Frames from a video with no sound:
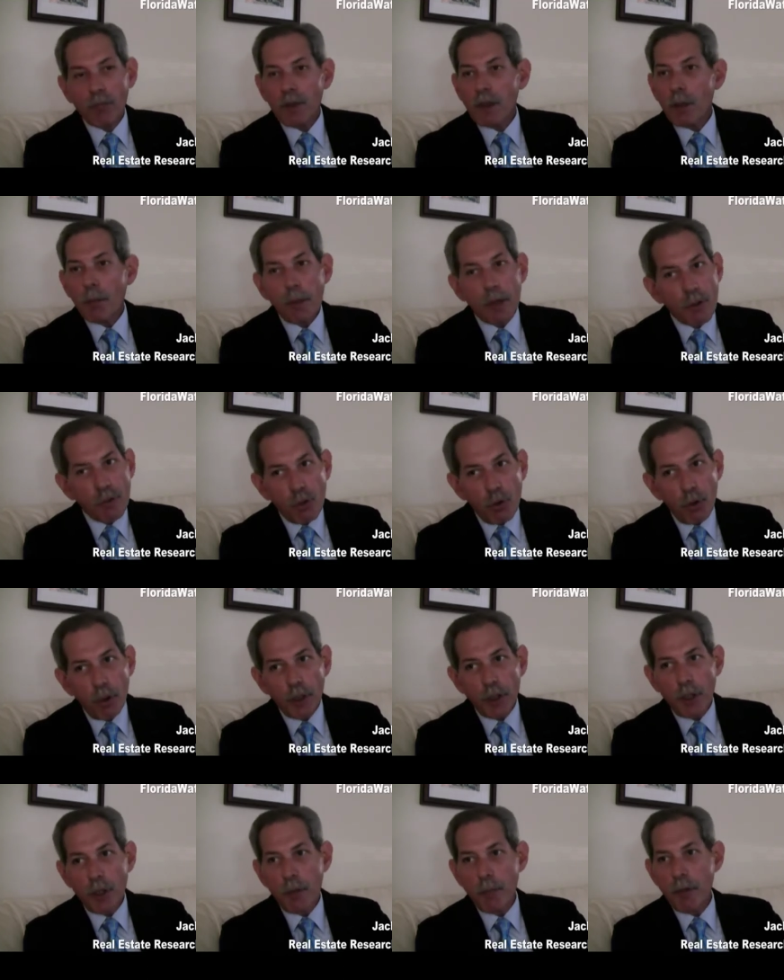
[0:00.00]
But it's only
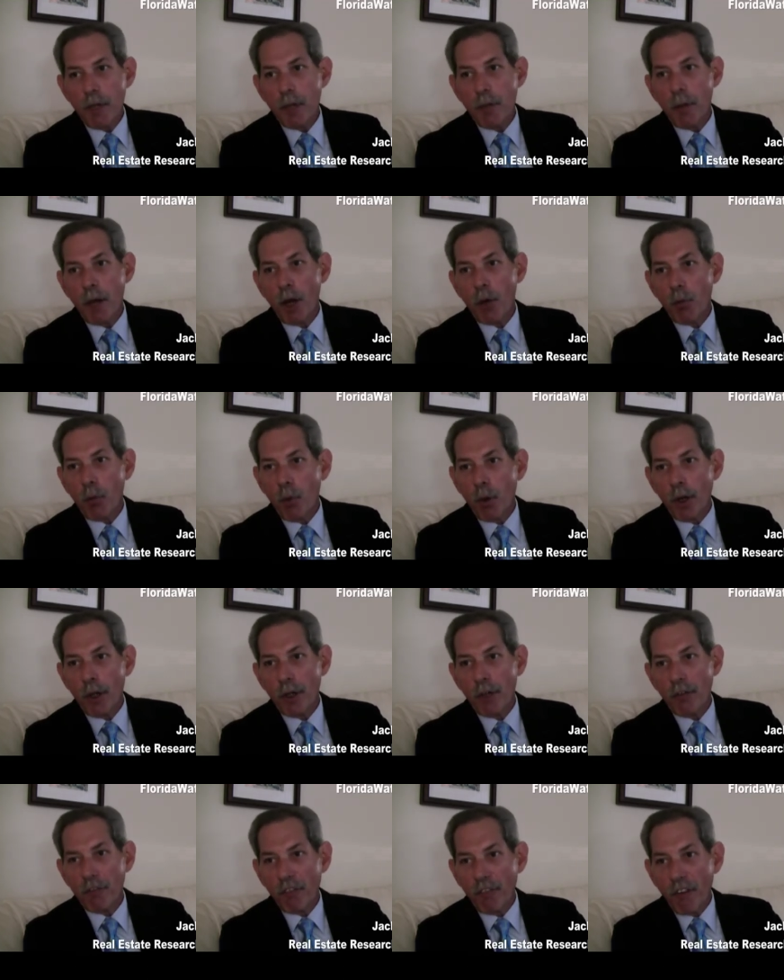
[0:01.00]
going to be about 1
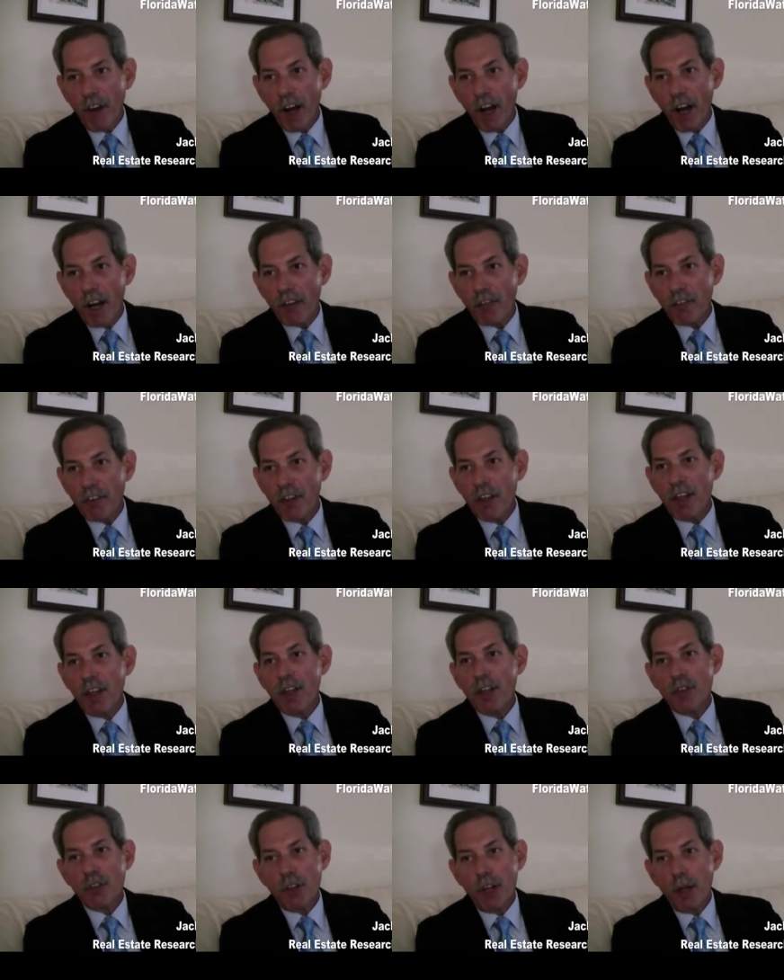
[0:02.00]
in 5.
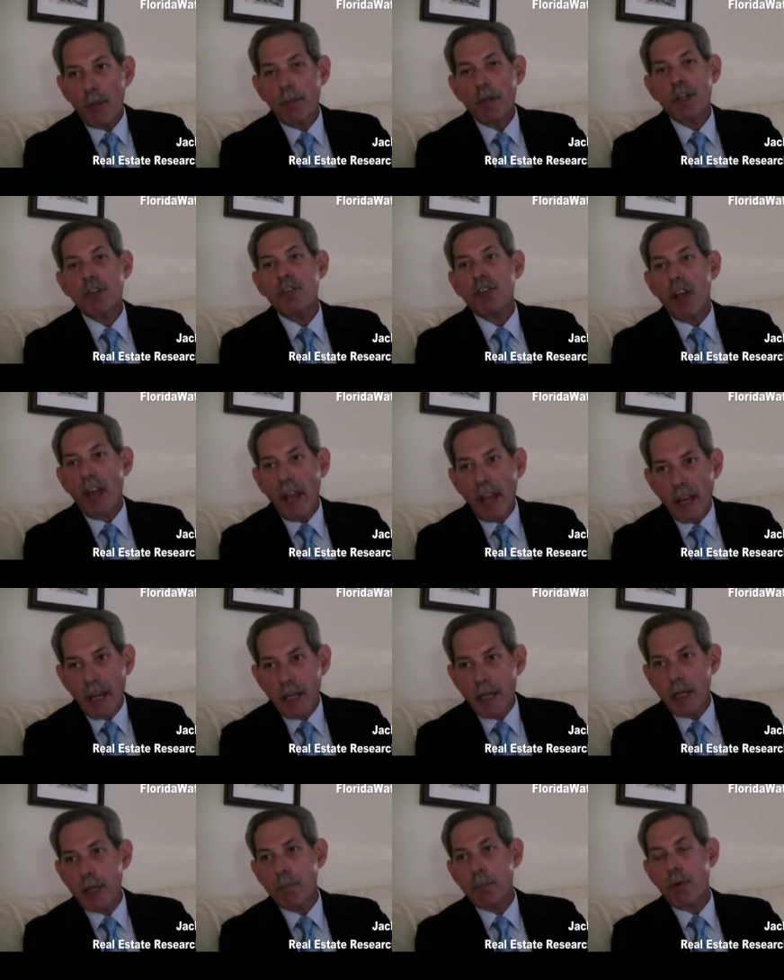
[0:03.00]
So that means
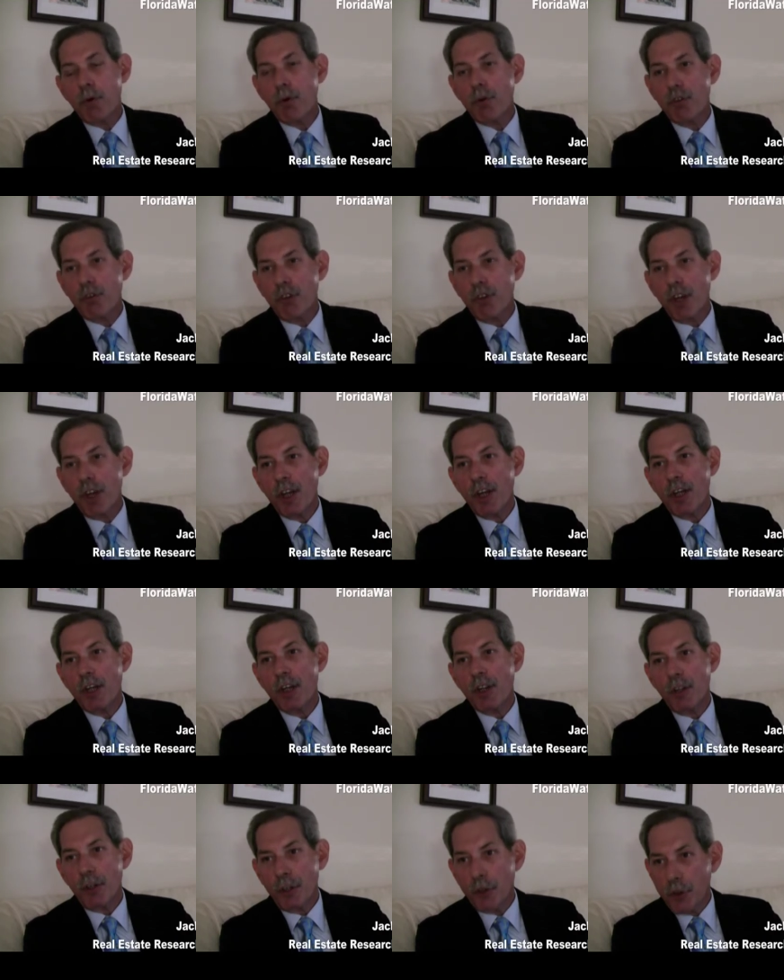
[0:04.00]
80%
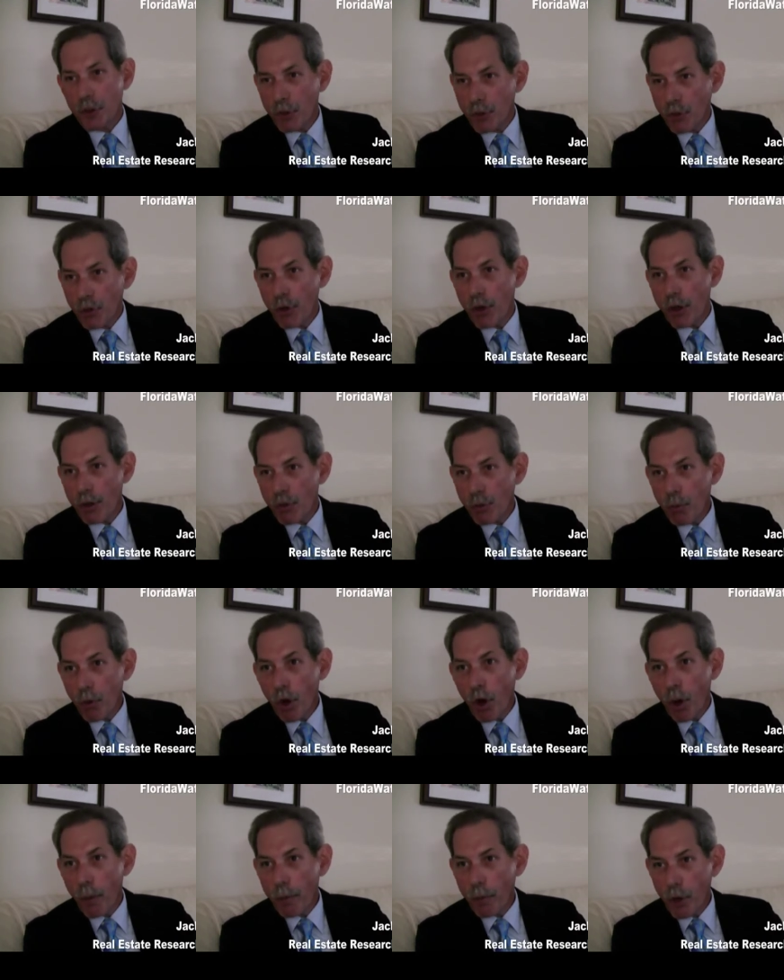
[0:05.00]
of the distressed
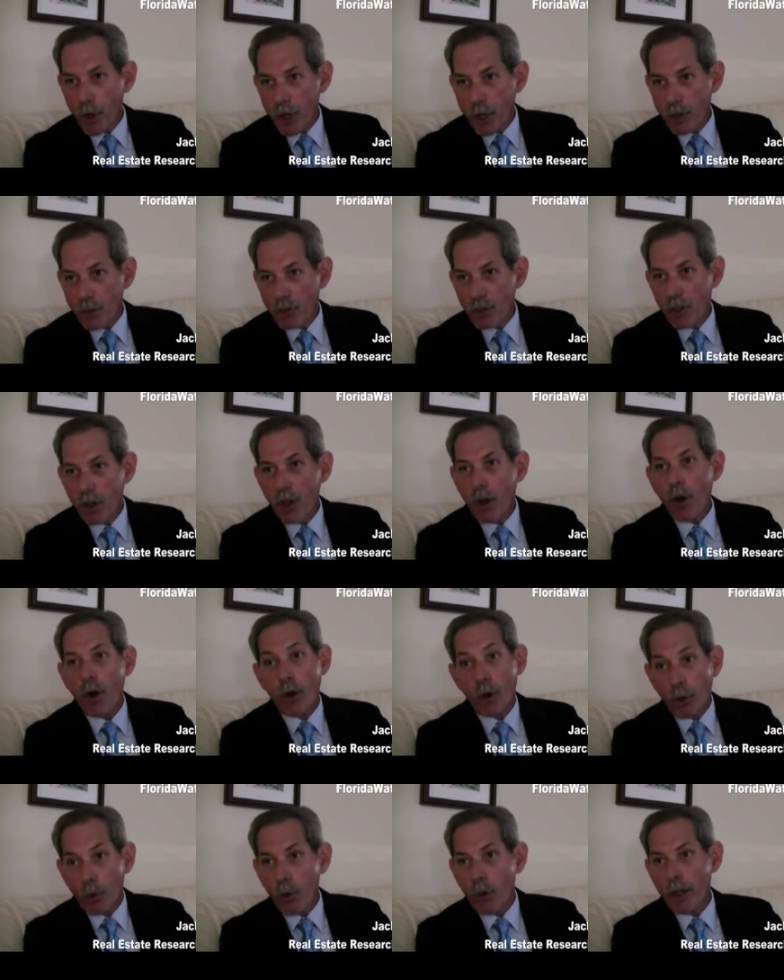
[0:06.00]
properties
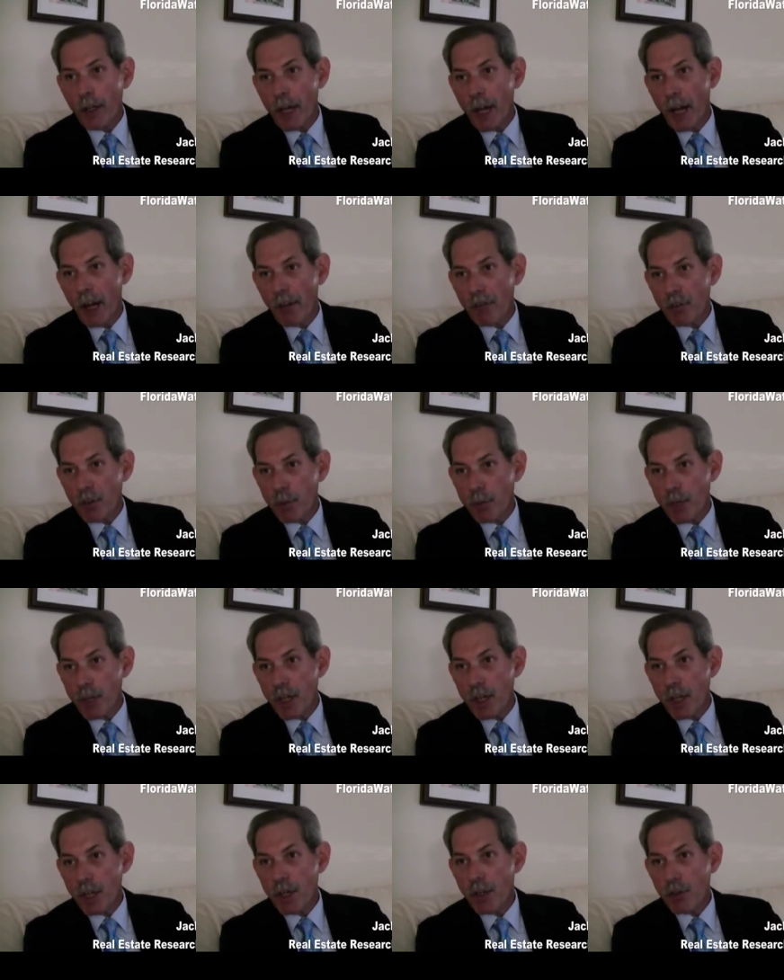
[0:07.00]
are going to have to be
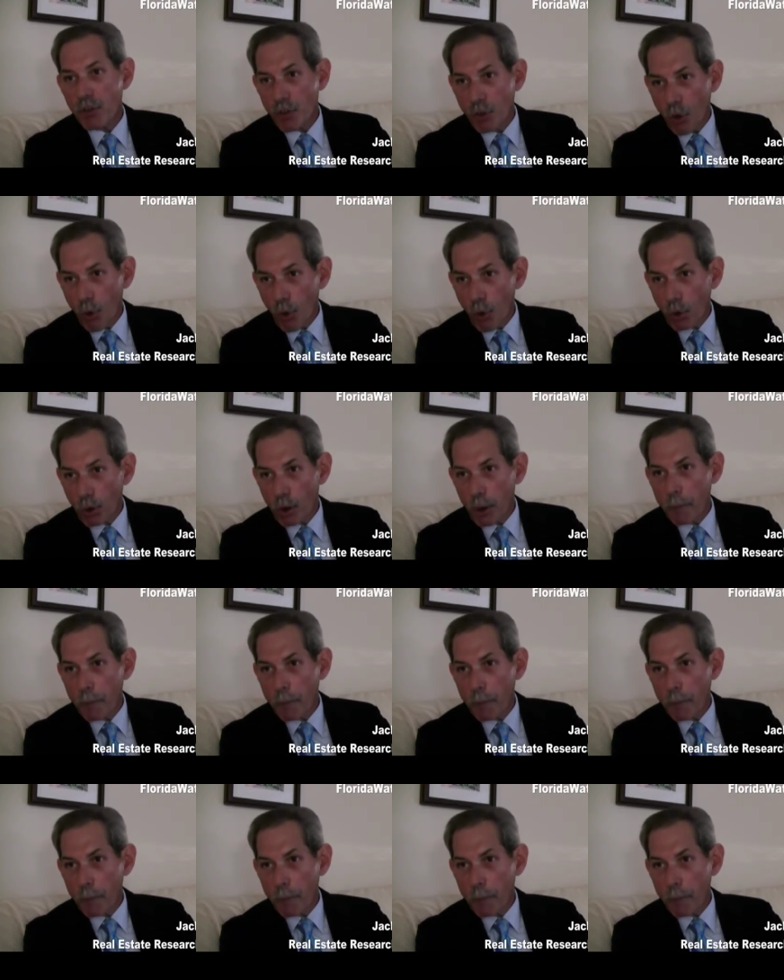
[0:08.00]
sold.